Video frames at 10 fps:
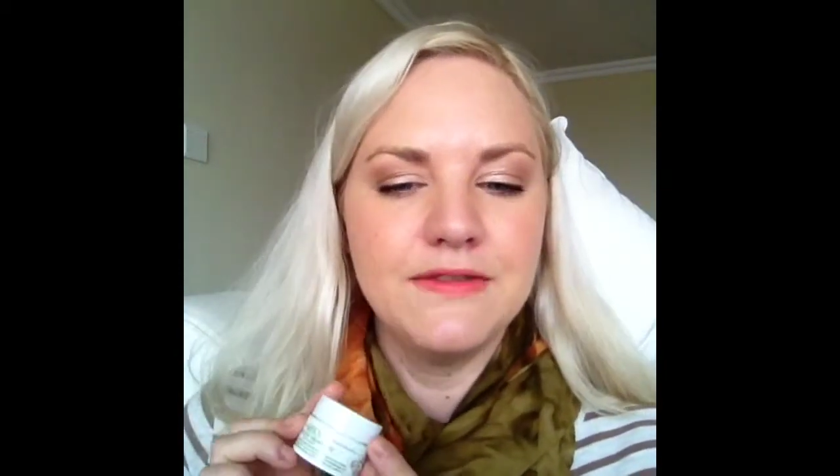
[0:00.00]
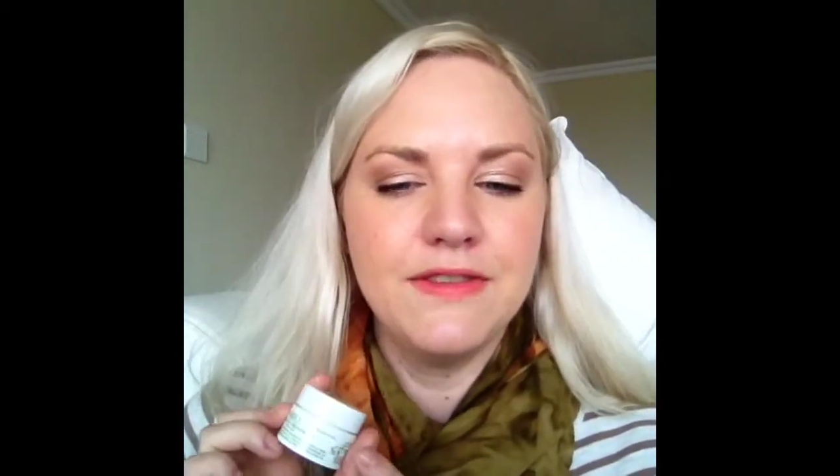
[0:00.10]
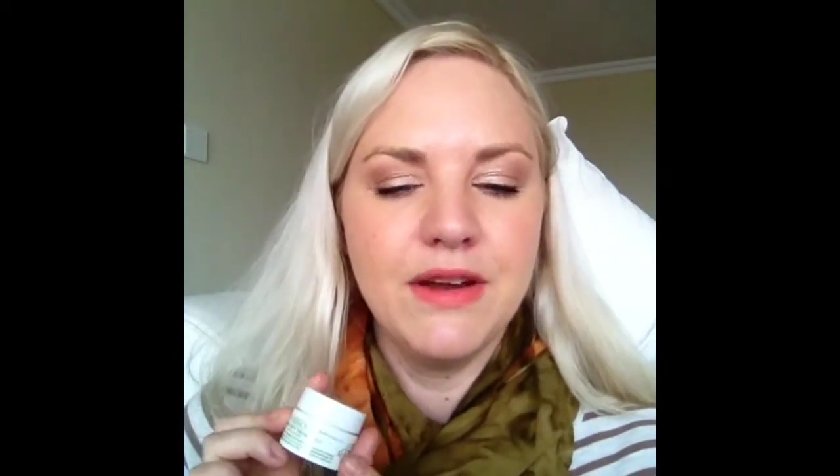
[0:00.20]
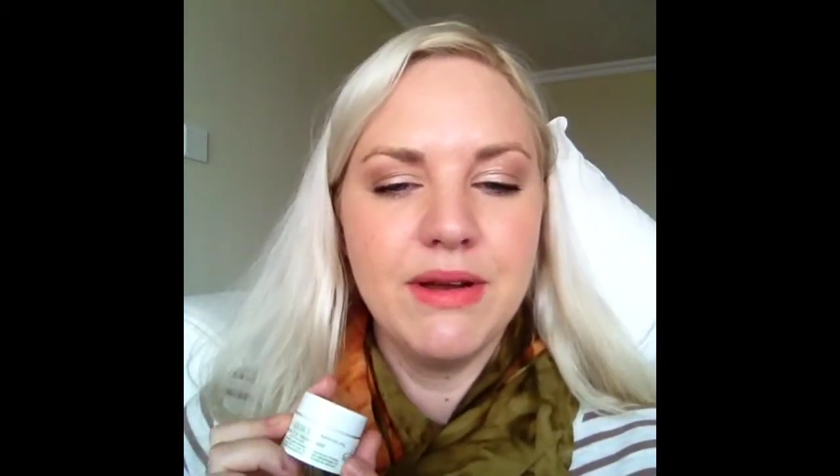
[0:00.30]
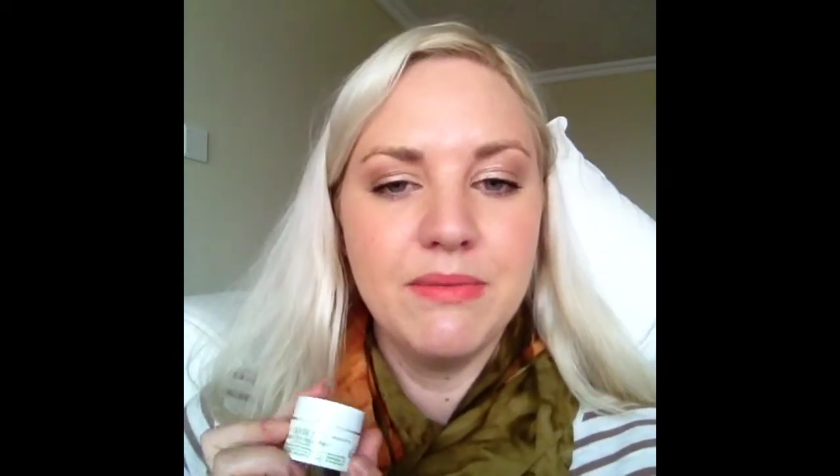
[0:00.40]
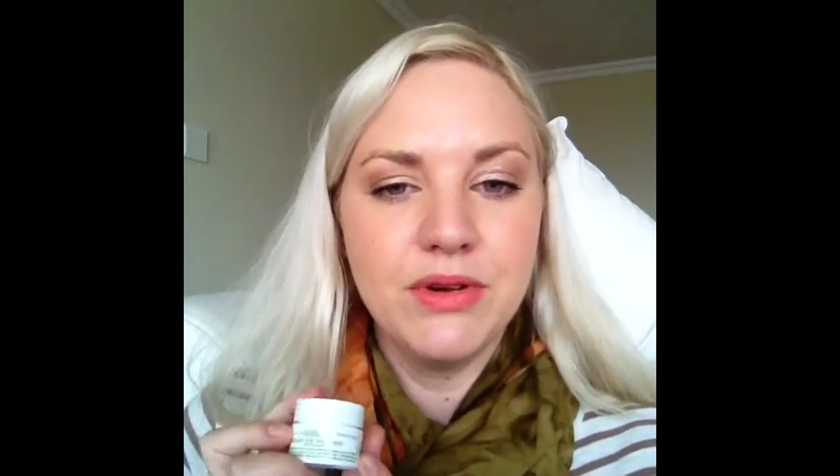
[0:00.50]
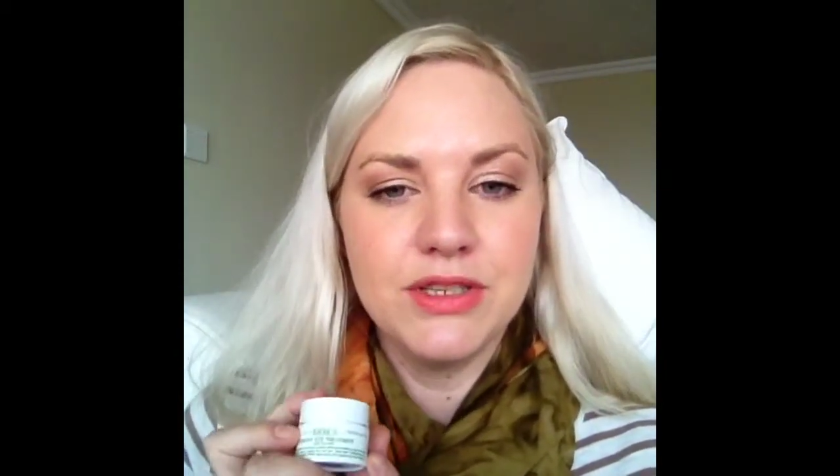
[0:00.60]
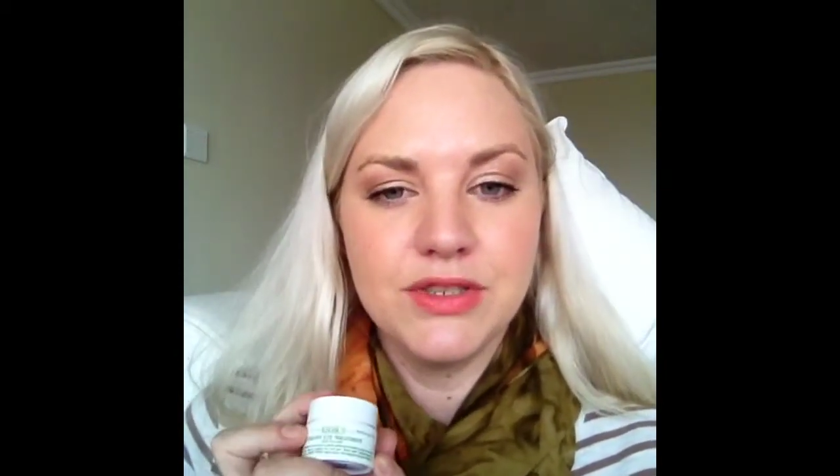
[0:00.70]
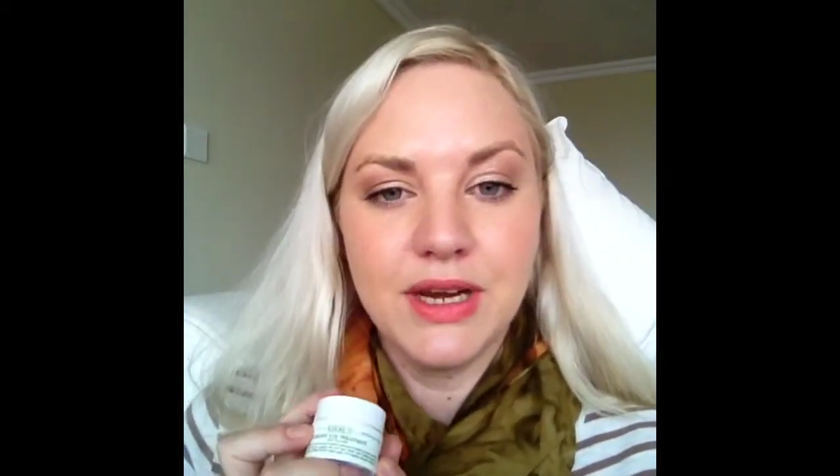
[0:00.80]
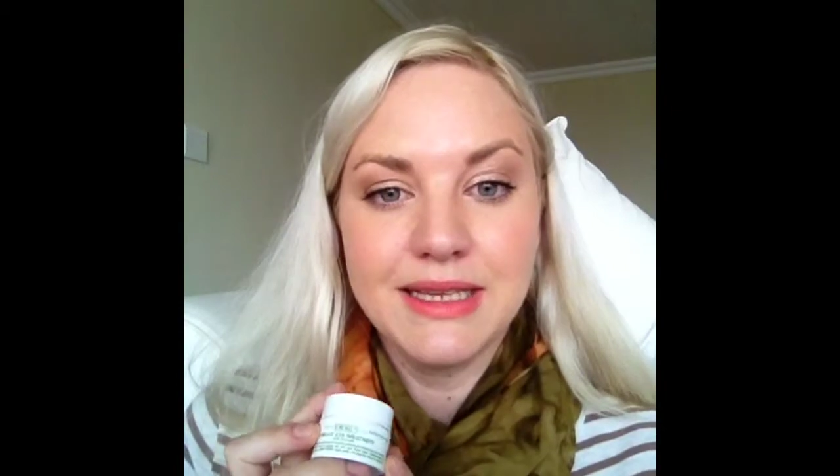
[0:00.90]
very
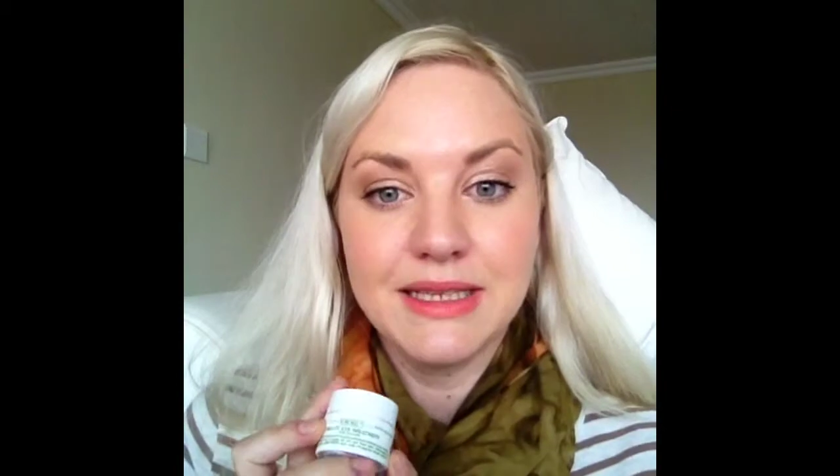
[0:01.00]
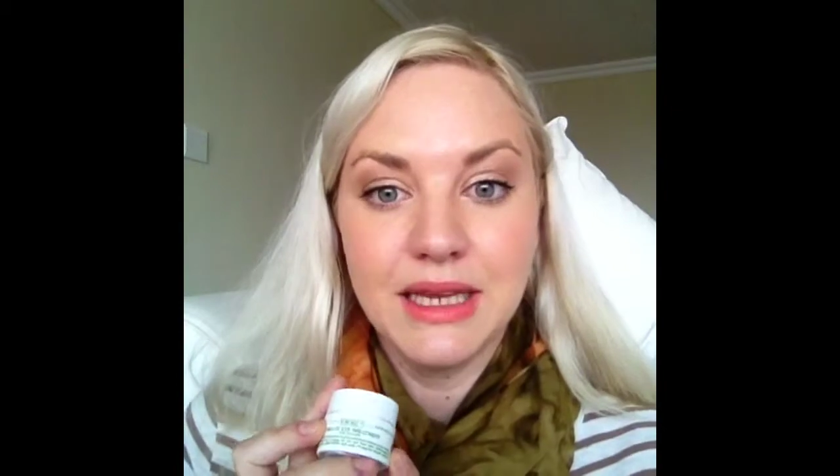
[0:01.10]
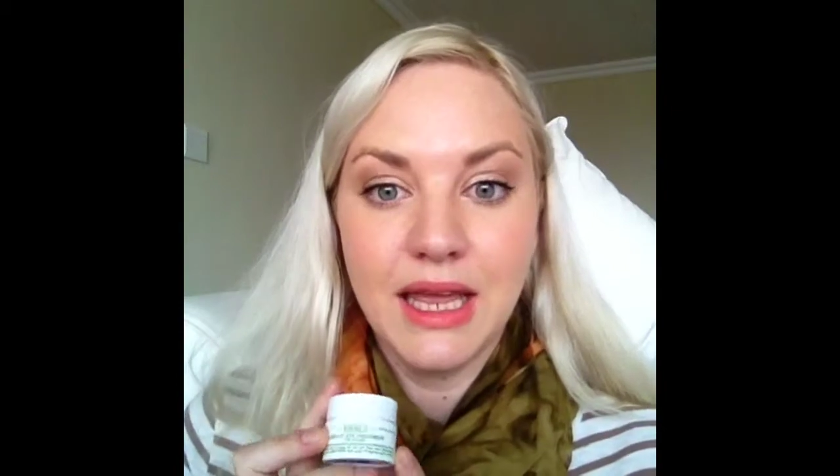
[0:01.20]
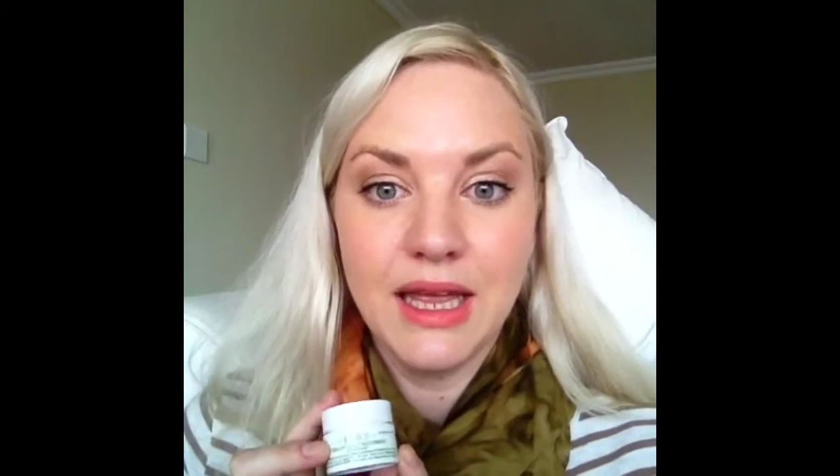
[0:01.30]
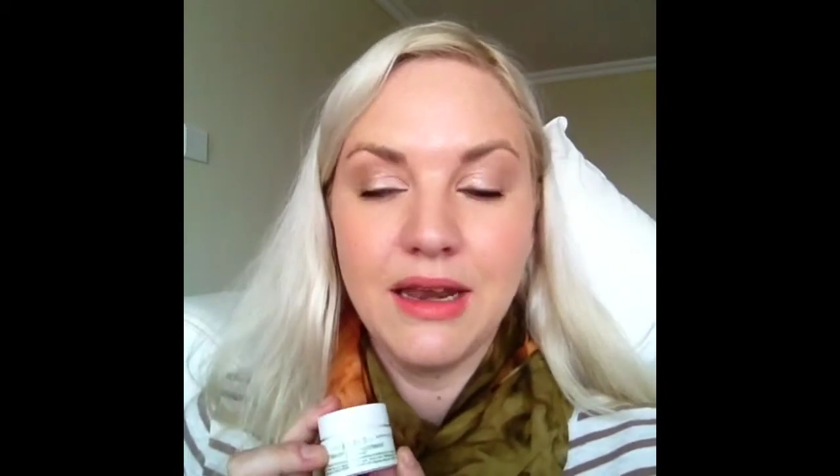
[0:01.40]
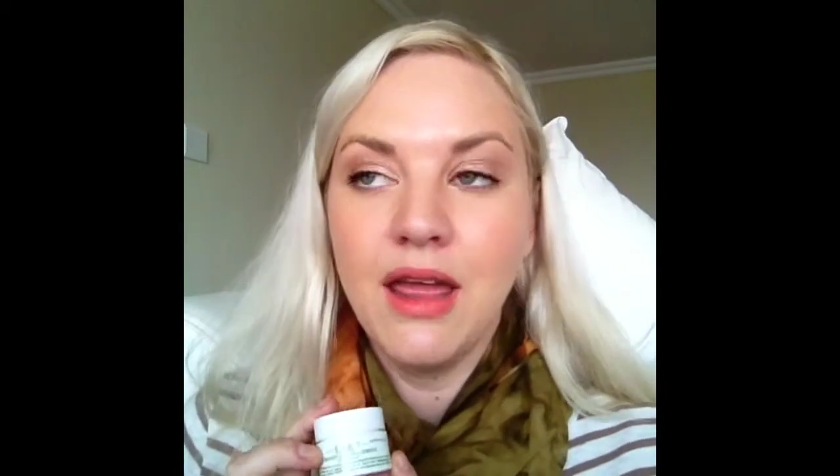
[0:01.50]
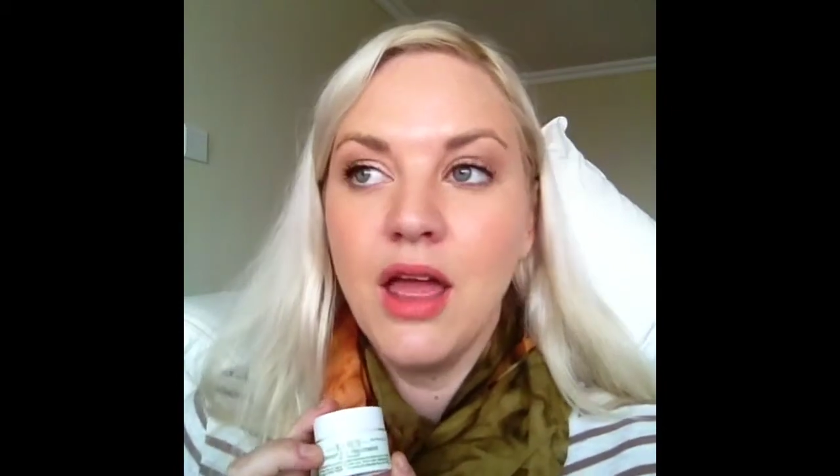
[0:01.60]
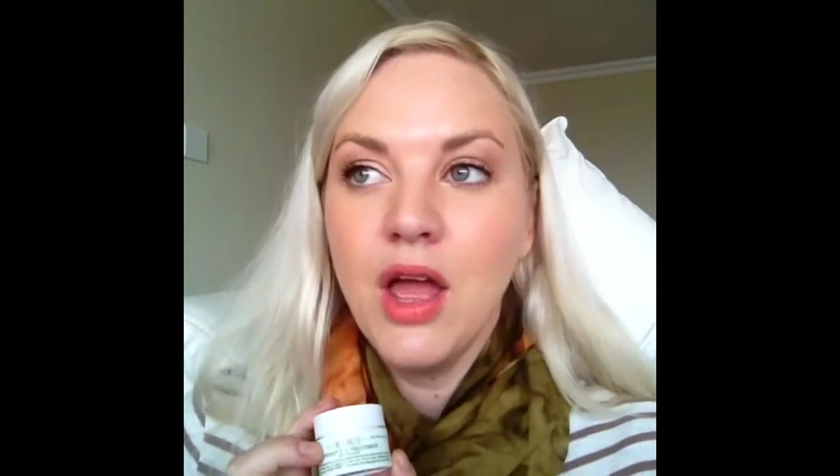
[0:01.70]
moisturizing, and